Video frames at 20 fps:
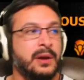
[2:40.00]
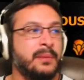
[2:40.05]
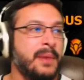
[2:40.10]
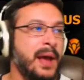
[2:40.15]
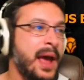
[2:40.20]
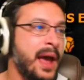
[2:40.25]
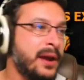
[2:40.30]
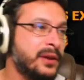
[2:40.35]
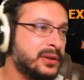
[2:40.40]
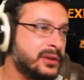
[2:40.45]

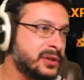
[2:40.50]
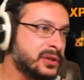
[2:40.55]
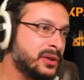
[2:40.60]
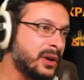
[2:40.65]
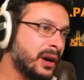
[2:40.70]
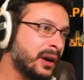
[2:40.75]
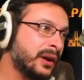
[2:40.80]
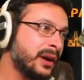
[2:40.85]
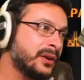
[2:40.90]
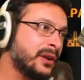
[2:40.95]
mana to
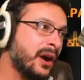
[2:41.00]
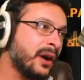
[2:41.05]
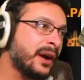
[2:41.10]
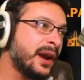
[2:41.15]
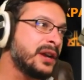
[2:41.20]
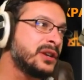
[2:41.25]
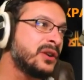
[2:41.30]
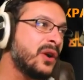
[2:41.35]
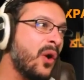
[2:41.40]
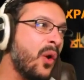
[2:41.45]
destroy a
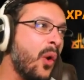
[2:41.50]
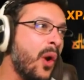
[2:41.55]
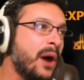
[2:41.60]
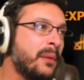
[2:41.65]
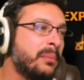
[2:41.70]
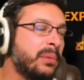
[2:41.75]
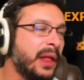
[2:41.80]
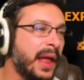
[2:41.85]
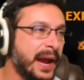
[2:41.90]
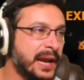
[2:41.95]
creature or
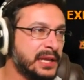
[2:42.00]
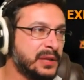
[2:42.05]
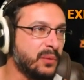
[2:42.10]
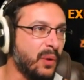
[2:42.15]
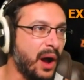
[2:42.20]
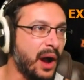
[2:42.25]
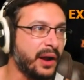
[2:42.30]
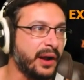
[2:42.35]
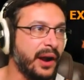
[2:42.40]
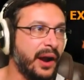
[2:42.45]

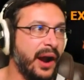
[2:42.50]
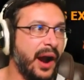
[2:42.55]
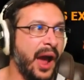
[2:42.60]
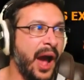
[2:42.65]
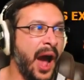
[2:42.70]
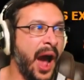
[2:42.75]
planeswalker.